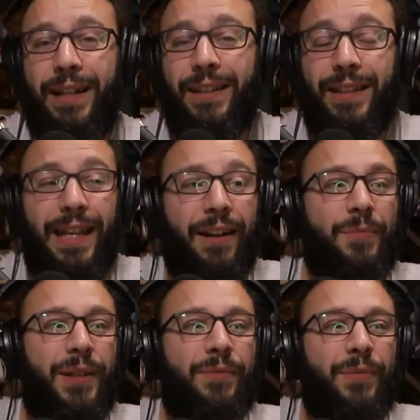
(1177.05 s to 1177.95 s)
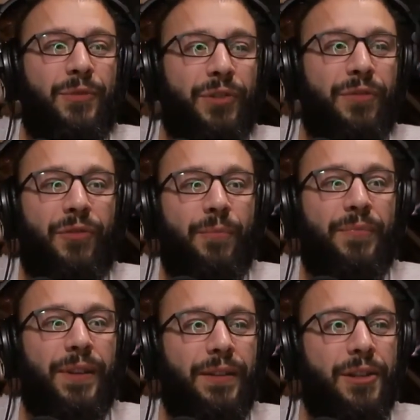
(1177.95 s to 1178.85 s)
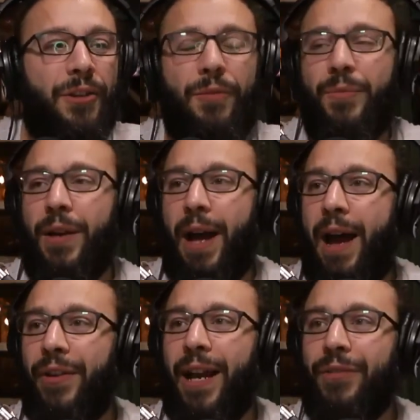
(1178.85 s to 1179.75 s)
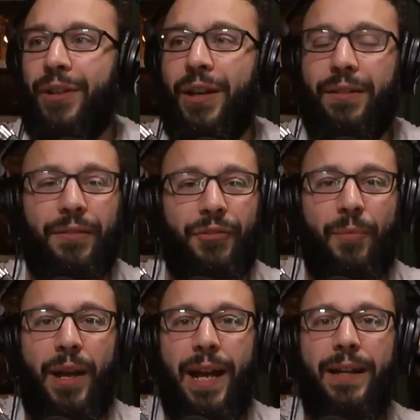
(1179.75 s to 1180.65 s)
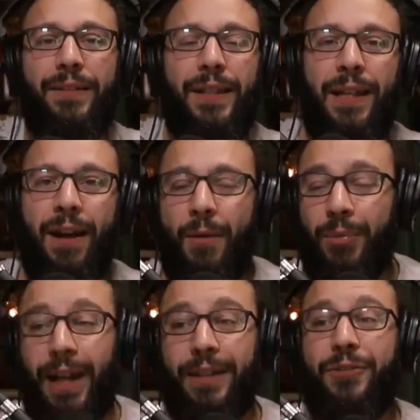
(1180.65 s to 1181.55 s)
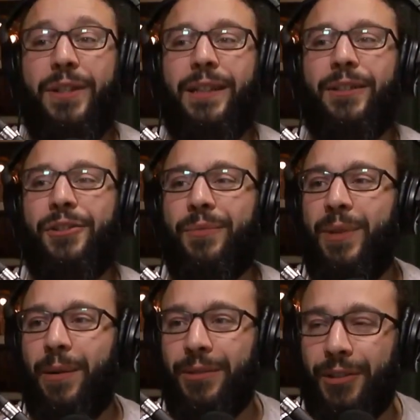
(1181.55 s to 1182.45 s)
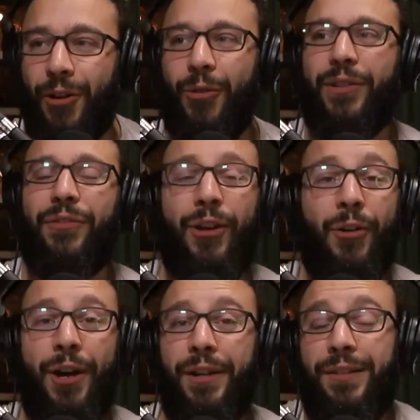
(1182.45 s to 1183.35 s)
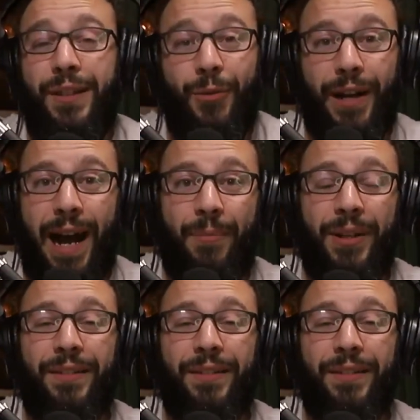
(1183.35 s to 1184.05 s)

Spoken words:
It cannot be just from, you know, having everything from A to Z planned. You need to just be able to go with the flow, see what happens.